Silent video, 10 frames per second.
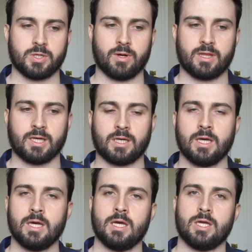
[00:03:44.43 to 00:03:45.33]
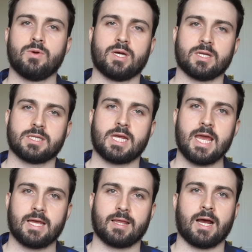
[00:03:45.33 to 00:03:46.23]
So I think you can
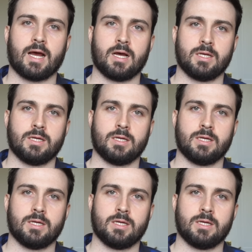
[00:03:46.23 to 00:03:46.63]
take that